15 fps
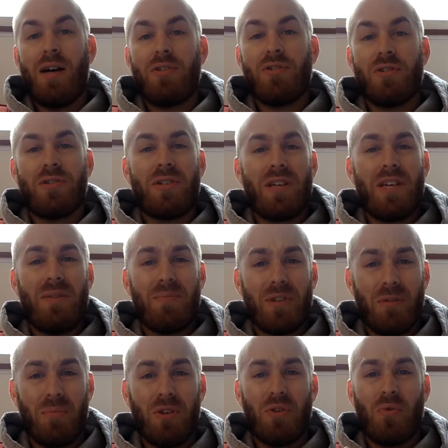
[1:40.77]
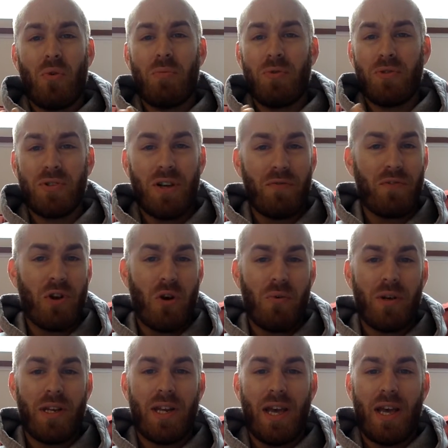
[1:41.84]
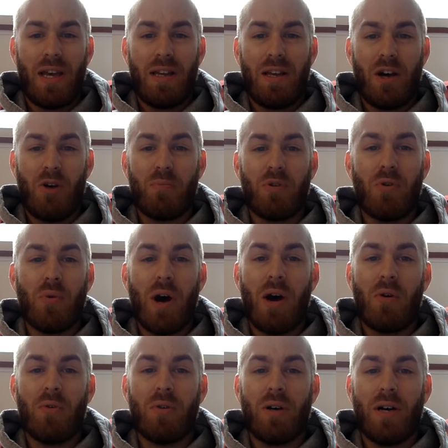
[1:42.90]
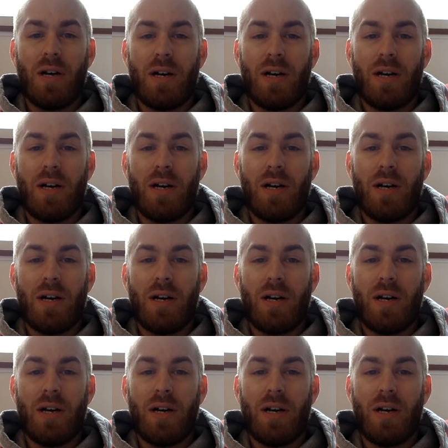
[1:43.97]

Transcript: just to keep some of the normal stuff going and help you out